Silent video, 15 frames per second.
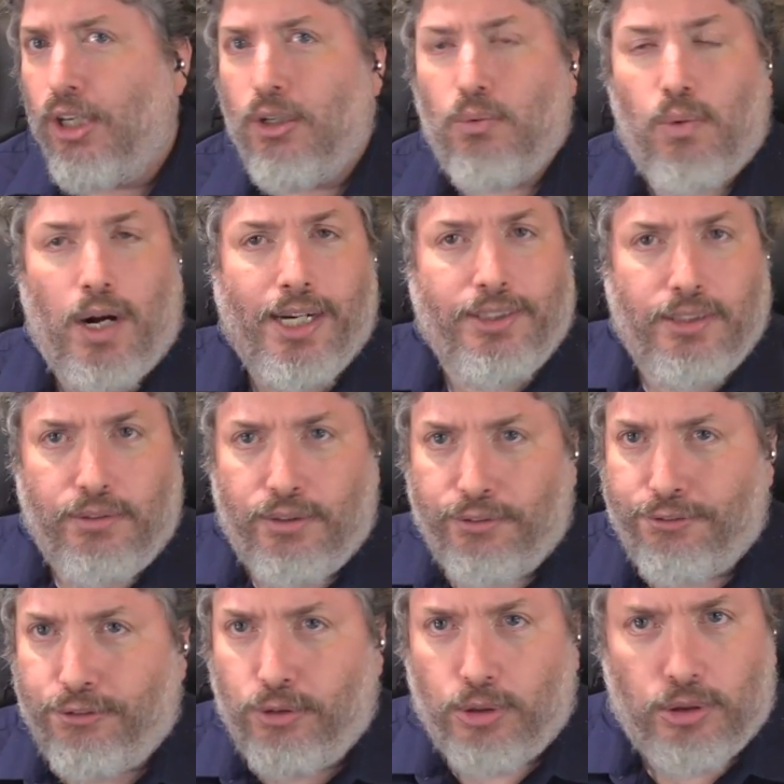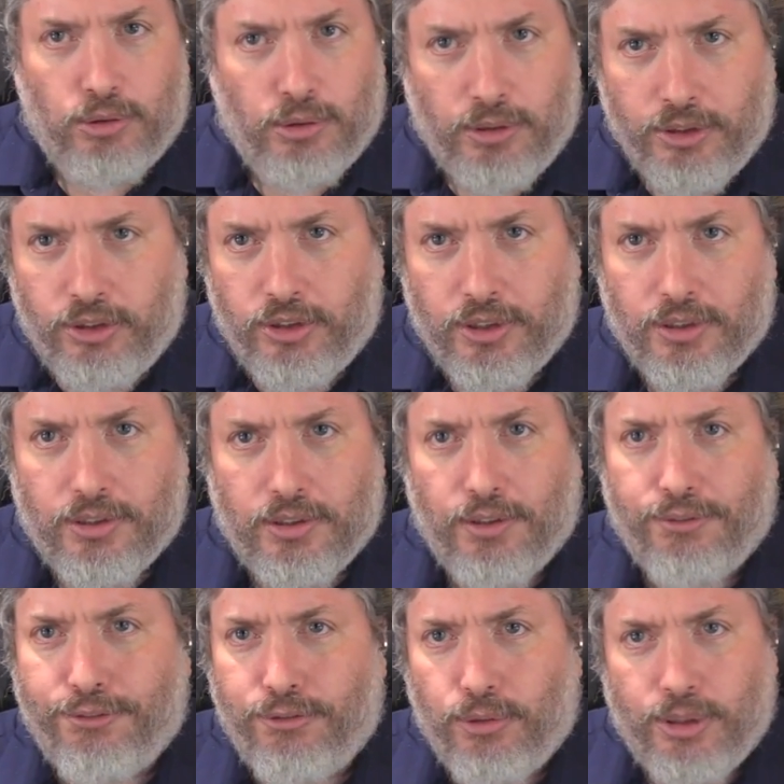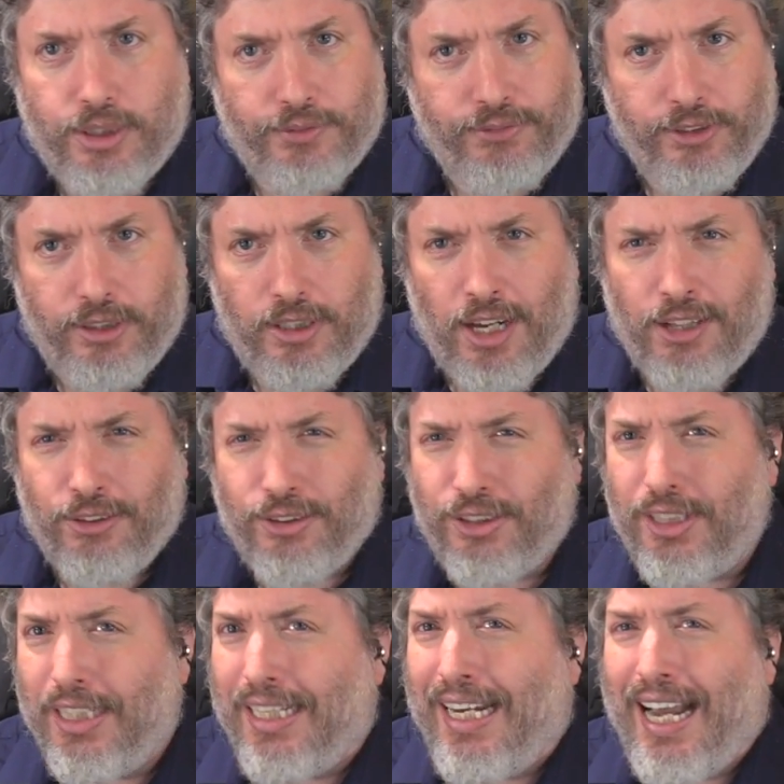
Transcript: Why is it the four horses, the four different colors?